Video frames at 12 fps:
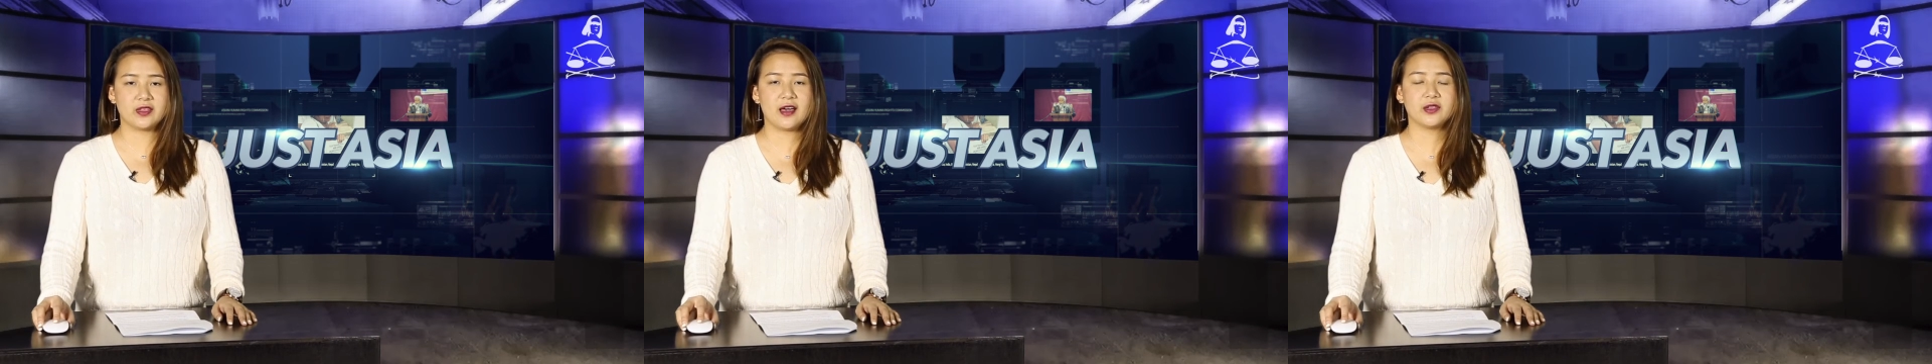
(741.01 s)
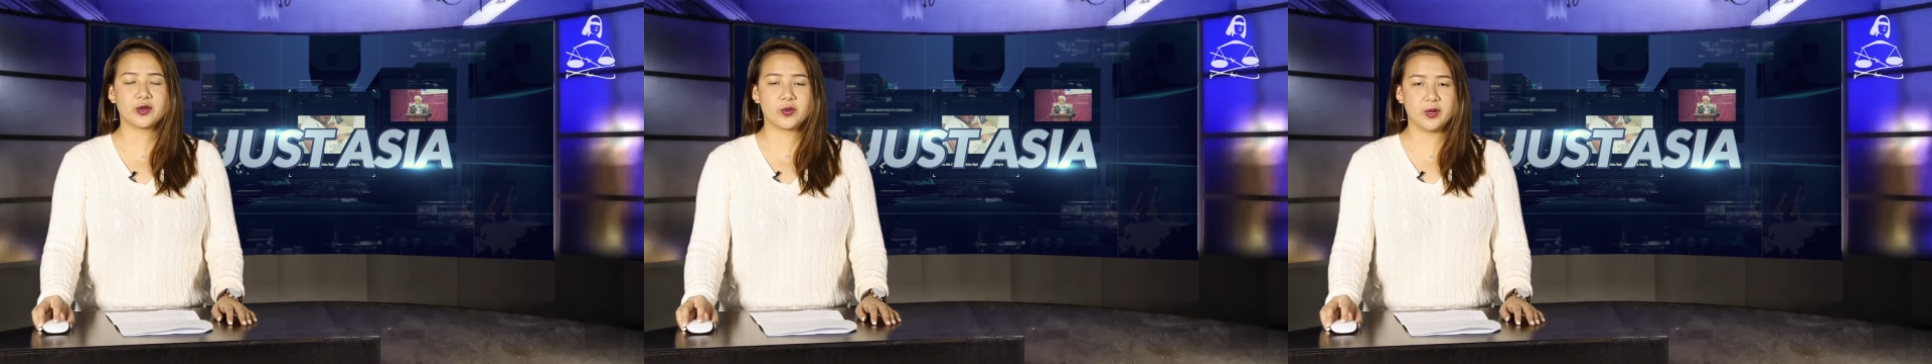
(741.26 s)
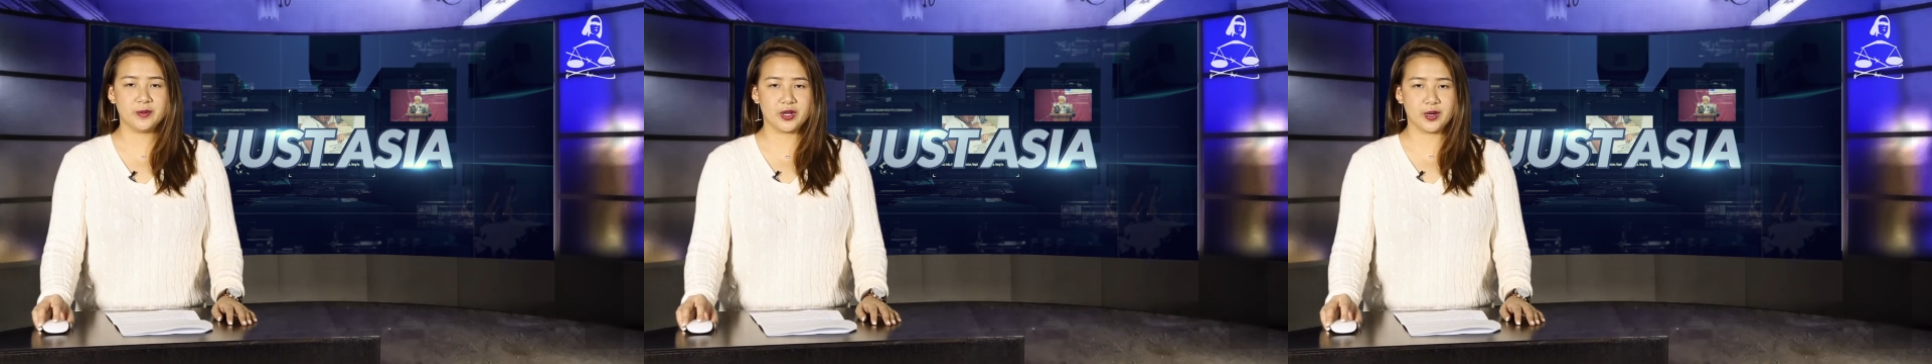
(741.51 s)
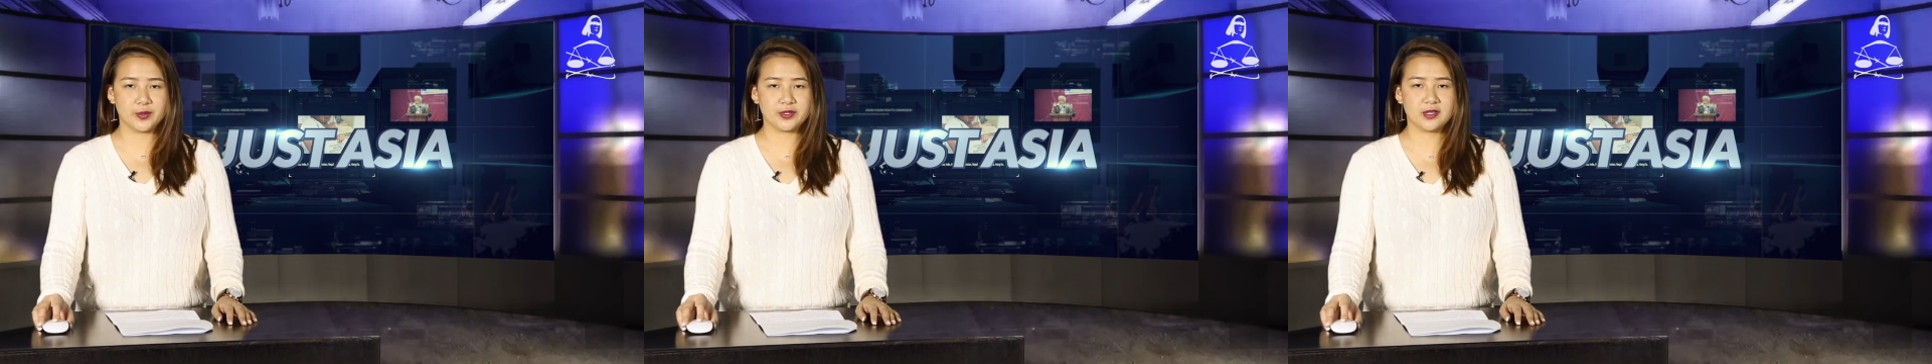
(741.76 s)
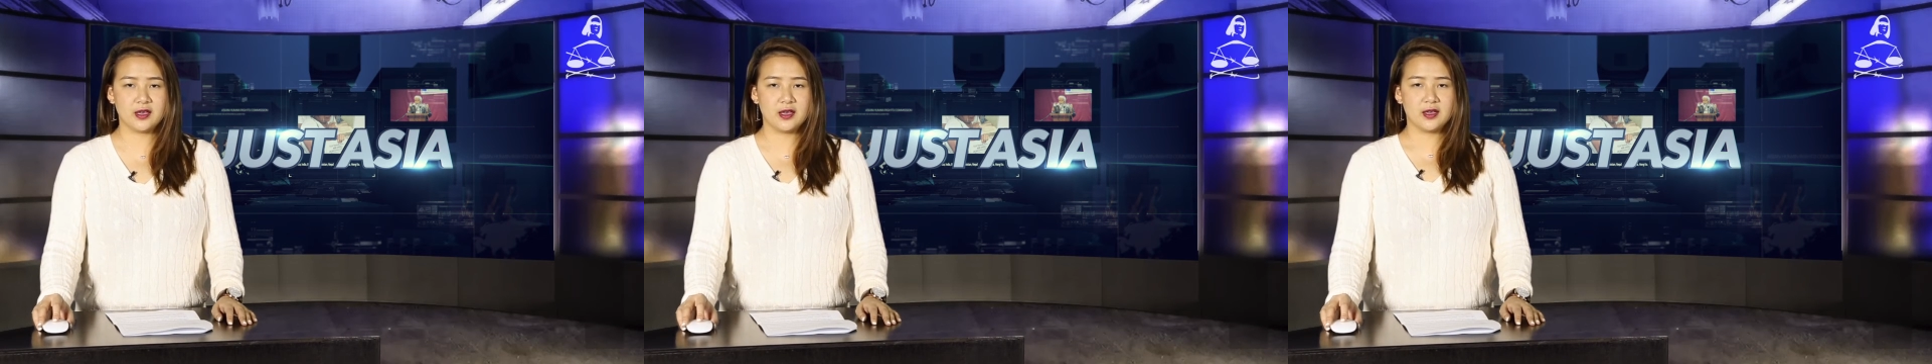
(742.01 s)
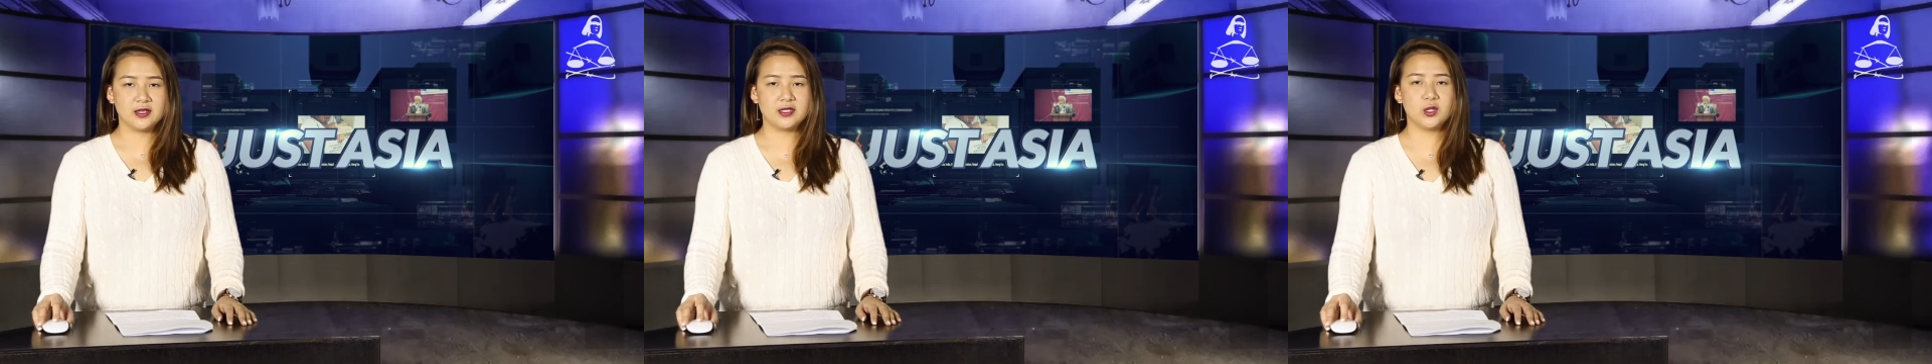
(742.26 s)
other criminals.
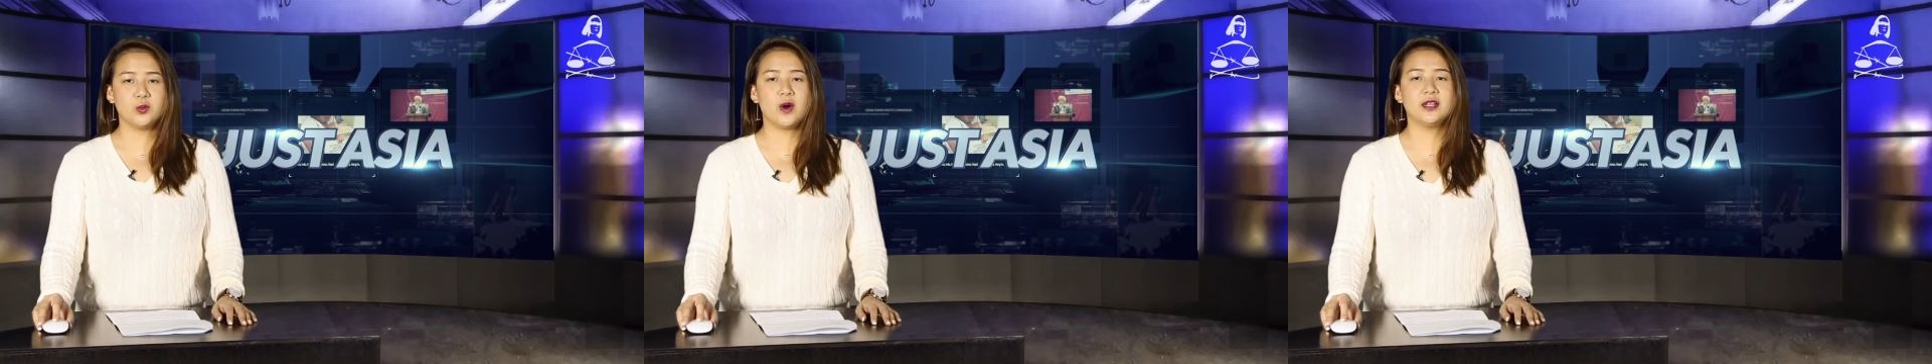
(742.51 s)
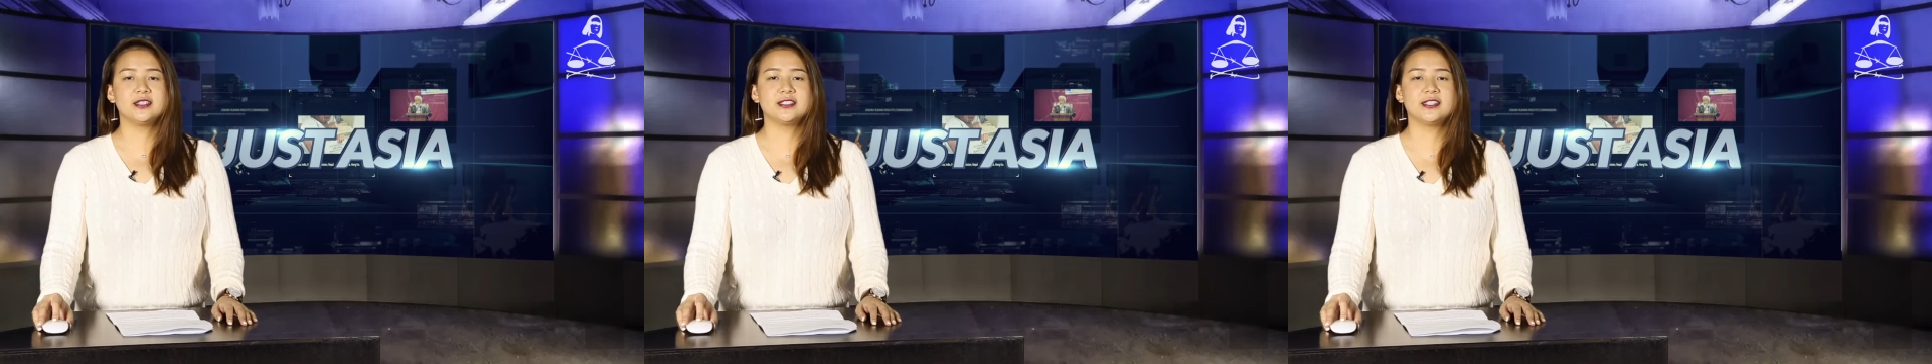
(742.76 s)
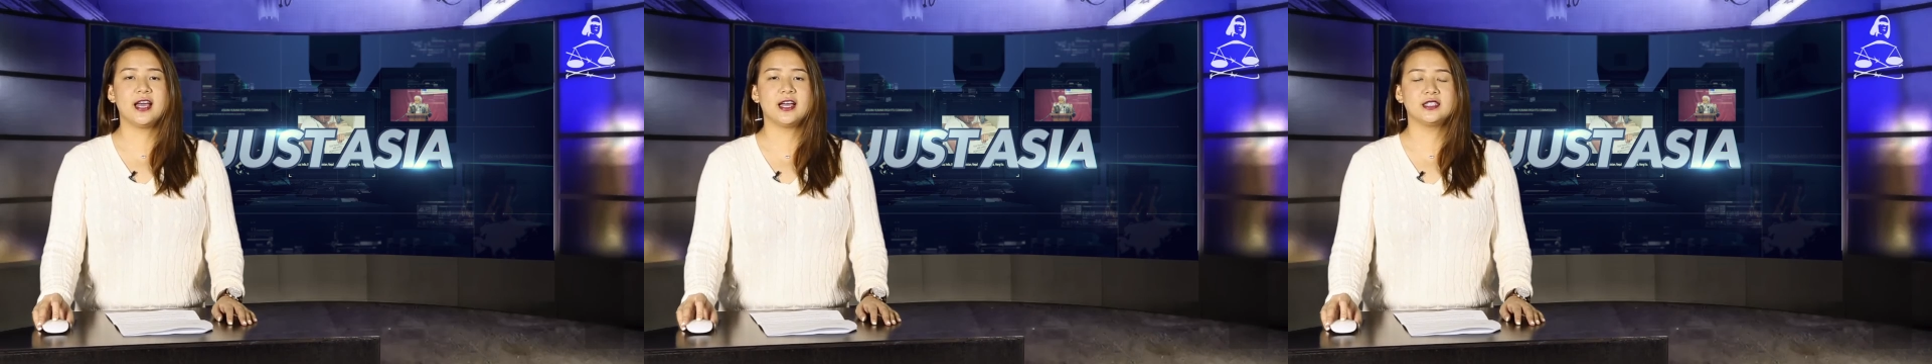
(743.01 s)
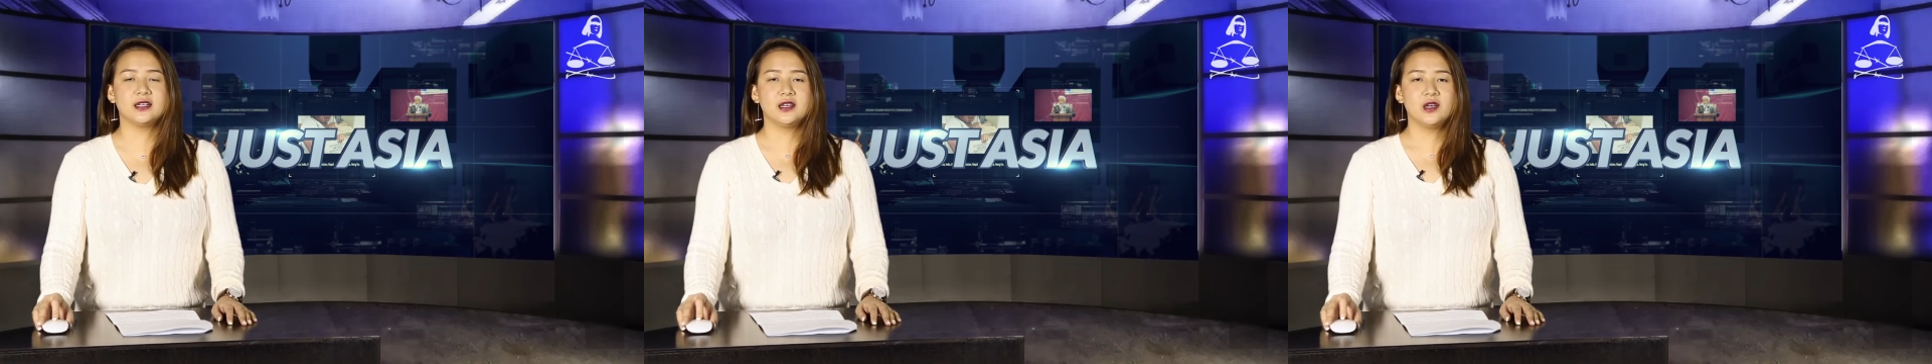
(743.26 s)
Silwanda said.